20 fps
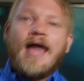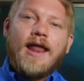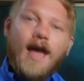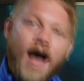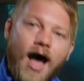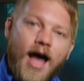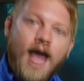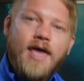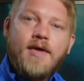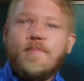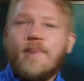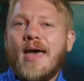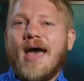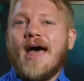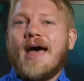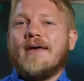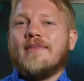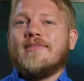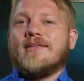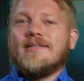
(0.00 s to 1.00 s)
at i a
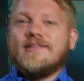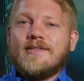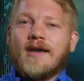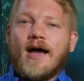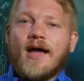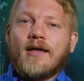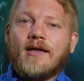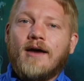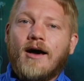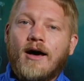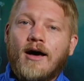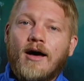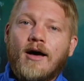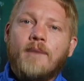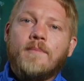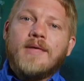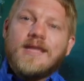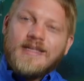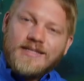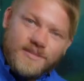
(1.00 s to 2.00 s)
path dot
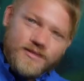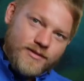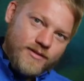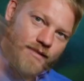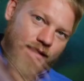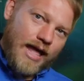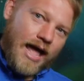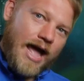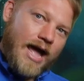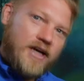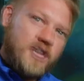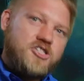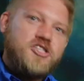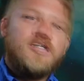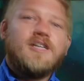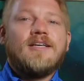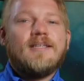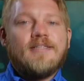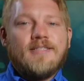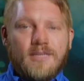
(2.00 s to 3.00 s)
com
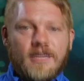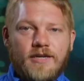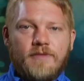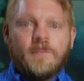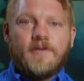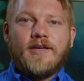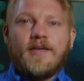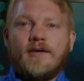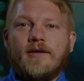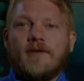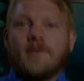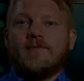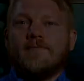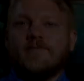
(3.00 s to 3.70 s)
slash T V.